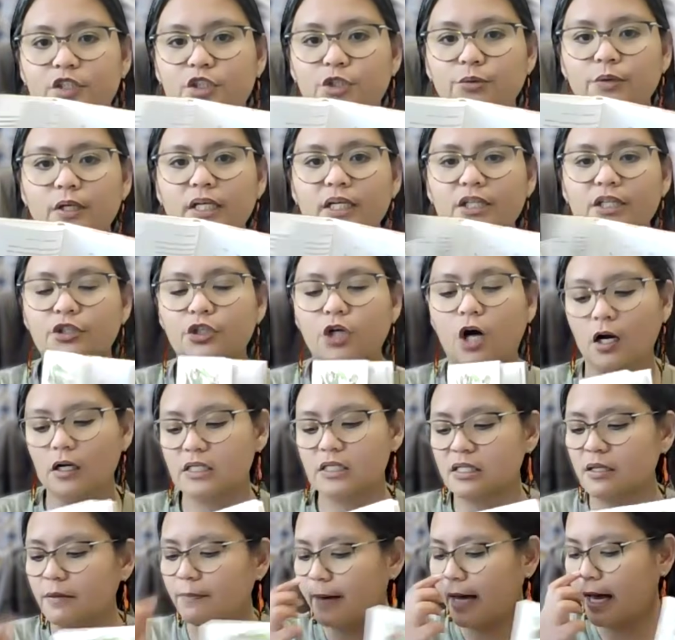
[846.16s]
really
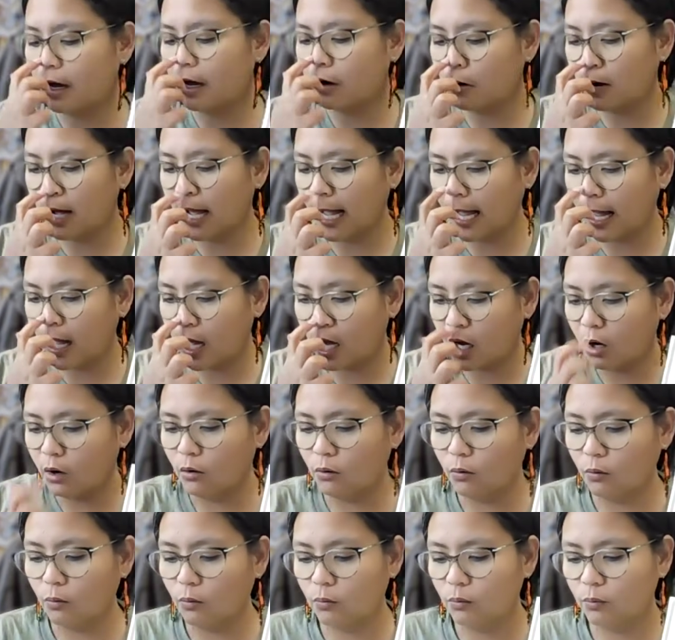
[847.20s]
talks about
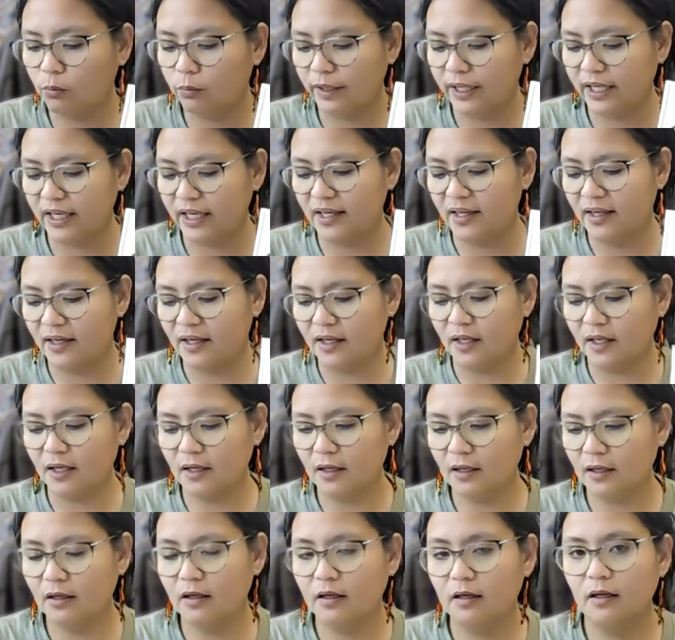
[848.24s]
how
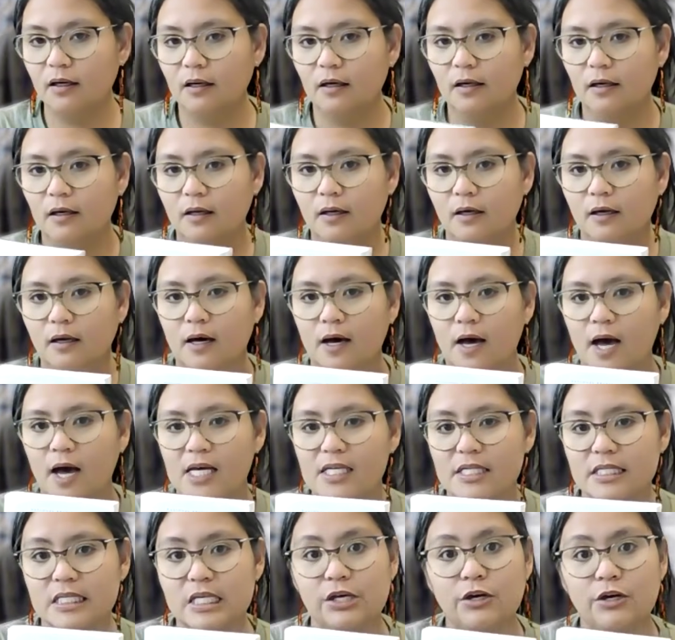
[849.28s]
we
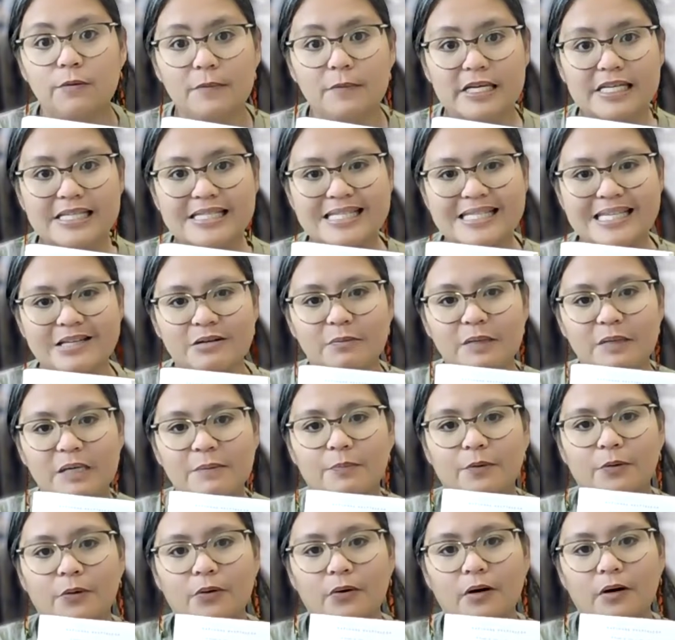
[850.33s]
as humans and
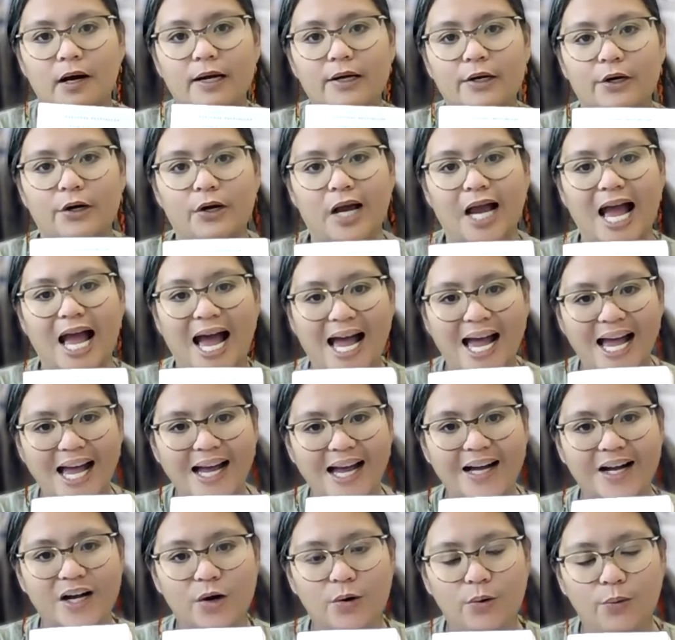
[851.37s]
people
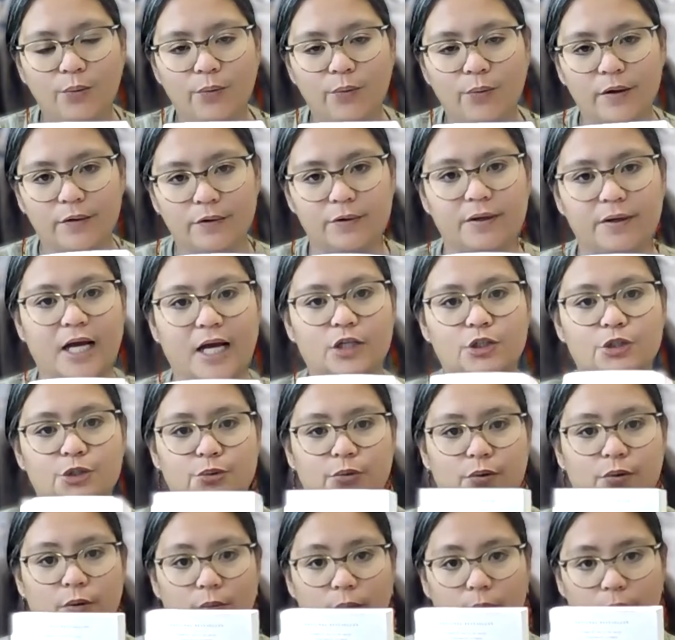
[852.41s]
interact with our
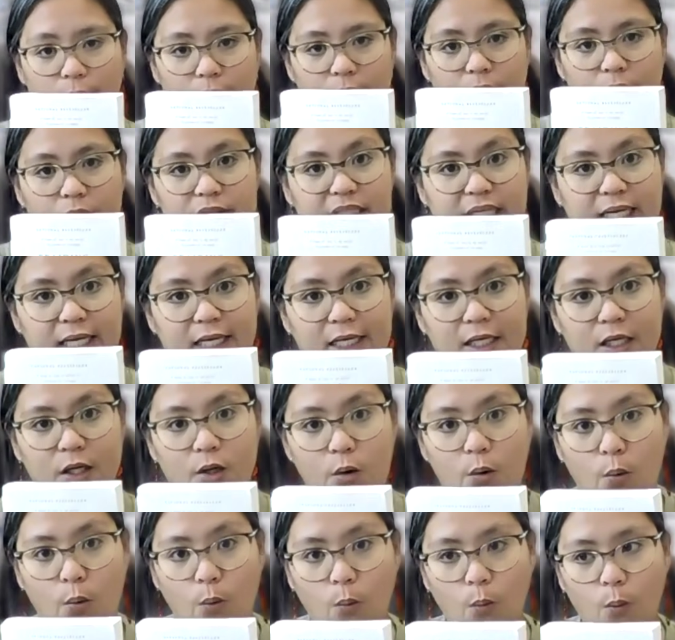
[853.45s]
natural world and
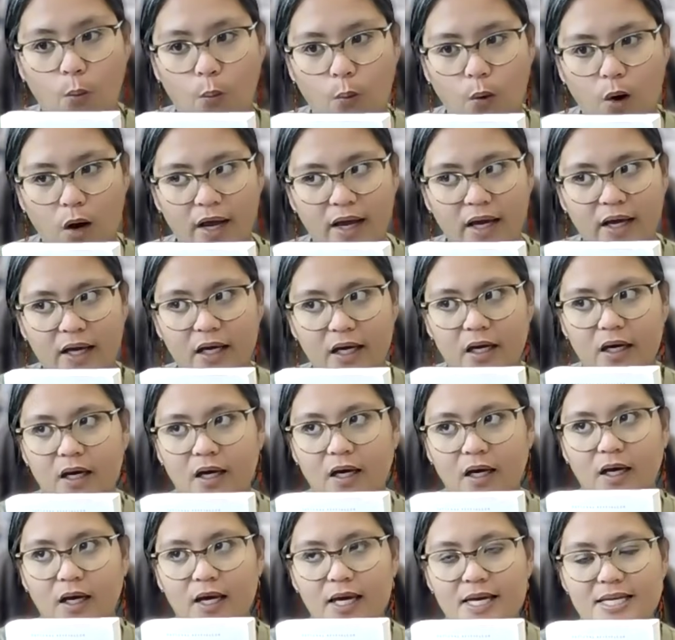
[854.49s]
what
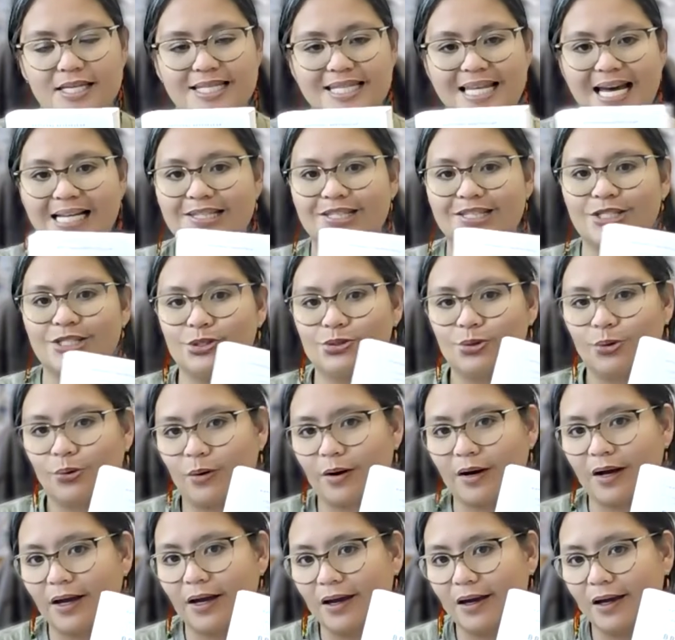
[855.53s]
is that
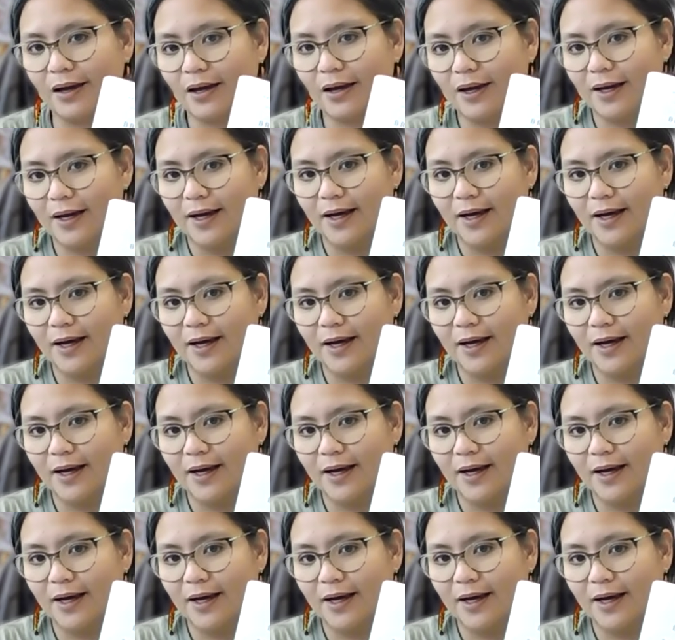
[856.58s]
story